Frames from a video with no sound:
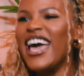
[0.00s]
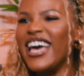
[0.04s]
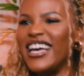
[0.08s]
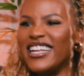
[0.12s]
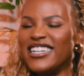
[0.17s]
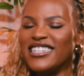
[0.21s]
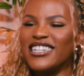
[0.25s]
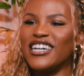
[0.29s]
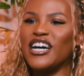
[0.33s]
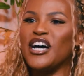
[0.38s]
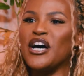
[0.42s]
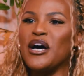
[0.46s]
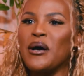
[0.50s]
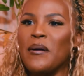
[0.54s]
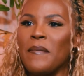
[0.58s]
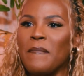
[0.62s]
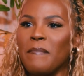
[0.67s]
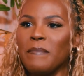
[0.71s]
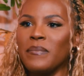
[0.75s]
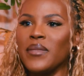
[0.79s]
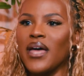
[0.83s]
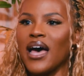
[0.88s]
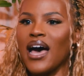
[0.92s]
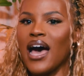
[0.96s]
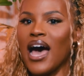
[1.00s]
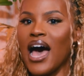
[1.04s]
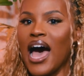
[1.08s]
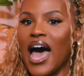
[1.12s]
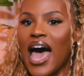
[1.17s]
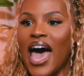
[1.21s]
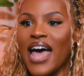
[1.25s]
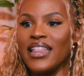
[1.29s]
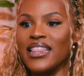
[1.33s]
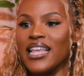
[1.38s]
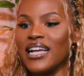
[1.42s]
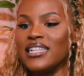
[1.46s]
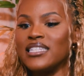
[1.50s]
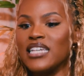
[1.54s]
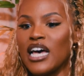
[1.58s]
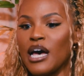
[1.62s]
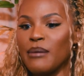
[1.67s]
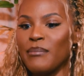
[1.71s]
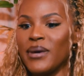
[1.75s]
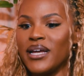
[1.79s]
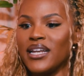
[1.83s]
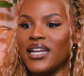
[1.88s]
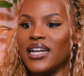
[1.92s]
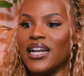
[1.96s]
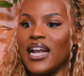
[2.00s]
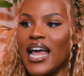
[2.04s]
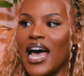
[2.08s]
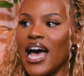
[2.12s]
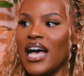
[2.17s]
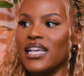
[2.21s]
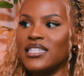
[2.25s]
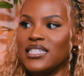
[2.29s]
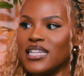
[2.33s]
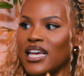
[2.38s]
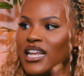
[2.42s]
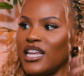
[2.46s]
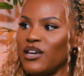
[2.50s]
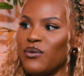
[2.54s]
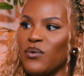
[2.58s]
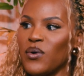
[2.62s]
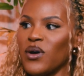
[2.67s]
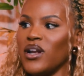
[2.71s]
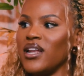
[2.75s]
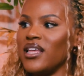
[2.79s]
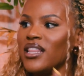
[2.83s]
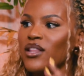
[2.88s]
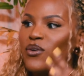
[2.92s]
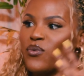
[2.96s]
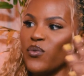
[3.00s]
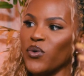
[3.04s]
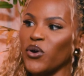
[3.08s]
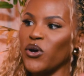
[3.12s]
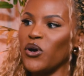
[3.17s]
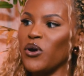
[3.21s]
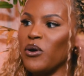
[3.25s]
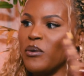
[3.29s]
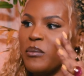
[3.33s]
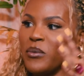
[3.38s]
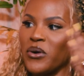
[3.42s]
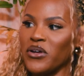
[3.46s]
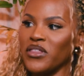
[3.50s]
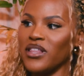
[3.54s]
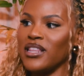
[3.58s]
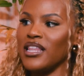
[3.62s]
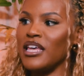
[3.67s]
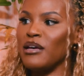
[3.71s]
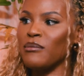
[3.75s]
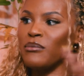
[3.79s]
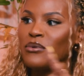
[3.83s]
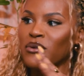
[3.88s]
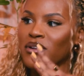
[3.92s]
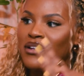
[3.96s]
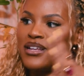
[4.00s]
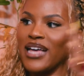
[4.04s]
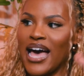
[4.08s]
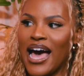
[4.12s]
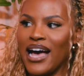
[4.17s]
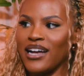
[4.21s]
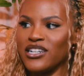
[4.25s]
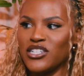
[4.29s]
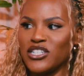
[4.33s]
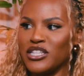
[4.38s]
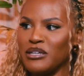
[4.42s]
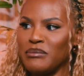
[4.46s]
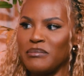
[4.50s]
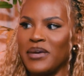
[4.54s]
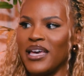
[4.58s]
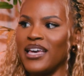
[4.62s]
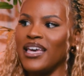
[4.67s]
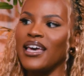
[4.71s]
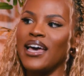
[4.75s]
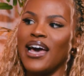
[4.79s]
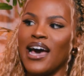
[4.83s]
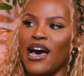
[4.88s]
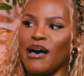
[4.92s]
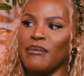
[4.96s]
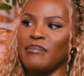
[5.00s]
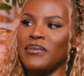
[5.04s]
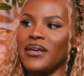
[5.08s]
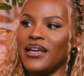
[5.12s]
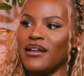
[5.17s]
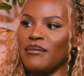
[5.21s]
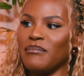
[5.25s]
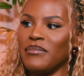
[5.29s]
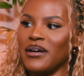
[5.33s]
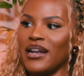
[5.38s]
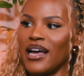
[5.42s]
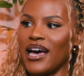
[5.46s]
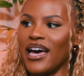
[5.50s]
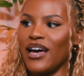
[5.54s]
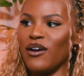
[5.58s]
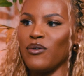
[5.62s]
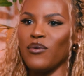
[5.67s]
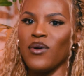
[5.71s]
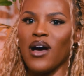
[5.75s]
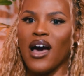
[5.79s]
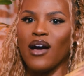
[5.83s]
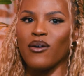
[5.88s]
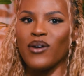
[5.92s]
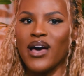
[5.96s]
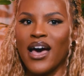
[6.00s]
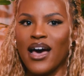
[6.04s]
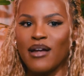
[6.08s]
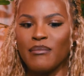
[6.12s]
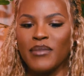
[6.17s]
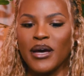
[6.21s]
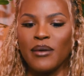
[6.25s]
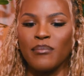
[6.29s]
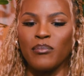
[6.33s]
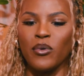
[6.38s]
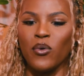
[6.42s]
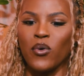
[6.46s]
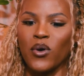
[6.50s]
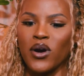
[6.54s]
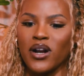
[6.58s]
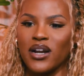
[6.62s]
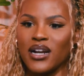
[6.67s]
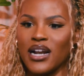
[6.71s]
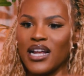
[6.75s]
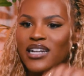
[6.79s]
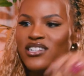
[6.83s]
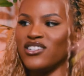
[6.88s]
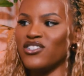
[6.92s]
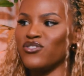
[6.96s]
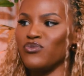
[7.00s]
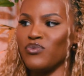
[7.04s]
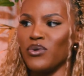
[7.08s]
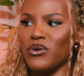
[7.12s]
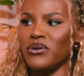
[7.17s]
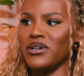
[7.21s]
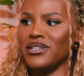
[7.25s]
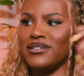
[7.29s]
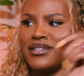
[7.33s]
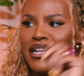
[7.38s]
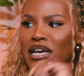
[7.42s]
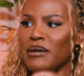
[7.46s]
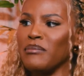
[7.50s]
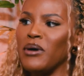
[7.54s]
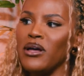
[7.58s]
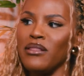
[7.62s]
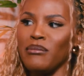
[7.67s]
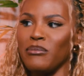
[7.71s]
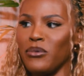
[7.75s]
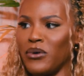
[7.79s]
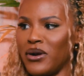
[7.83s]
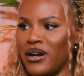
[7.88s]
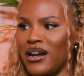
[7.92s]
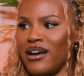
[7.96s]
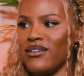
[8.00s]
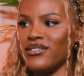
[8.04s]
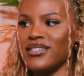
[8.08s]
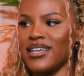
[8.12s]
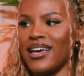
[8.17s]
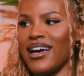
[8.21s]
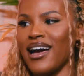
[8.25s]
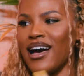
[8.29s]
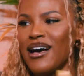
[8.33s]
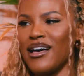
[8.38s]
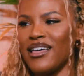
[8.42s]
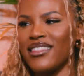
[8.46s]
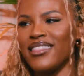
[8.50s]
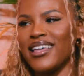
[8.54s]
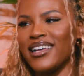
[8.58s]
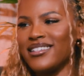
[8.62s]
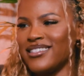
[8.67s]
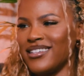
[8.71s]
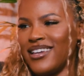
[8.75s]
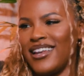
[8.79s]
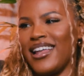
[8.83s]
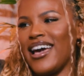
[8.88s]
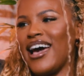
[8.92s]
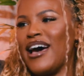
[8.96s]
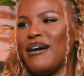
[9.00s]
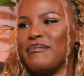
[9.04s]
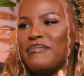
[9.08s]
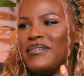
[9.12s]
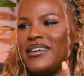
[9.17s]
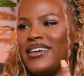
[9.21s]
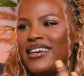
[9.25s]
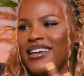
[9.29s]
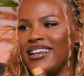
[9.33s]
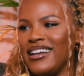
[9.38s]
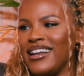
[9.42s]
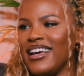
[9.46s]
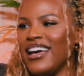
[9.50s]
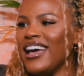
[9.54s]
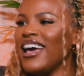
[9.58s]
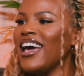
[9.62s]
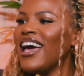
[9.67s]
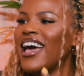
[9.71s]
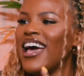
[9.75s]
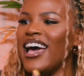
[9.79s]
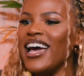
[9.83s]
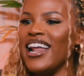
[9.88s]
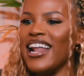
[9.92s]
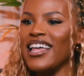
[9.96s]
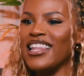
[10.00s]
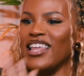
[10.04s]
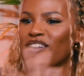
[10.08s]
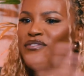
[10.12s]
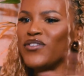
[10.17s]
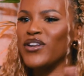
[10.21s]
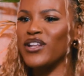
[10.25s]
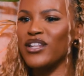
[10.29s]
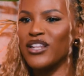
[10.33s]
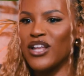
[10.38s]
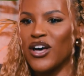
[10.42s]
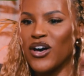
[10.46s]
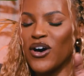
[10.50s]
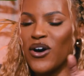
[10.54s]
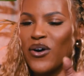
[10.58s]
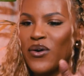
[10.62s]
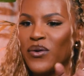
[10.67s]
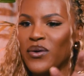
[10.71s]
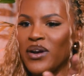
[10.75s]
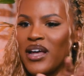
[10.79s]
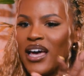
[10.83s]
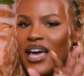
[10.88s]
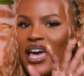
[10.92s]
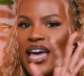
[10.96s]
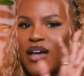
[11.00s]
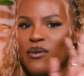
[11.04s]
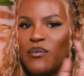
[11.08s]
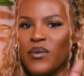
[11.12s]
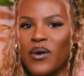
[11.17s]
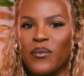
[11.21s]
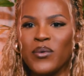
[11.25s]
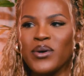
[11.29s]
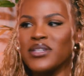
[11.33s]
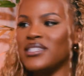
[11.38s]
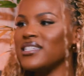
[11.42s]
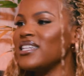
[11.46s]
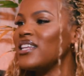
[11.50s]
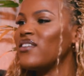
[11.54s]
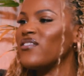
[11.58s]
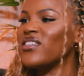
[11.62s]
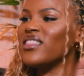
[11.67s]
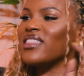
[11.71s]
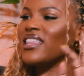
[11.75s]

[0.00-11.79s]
And at that time, I didn't ask anyone in the room or the label to actually make it happen, but I had my board and I just wrote his name on the board. And I was like, that's gonna happen. And I left it alone and I wasn't even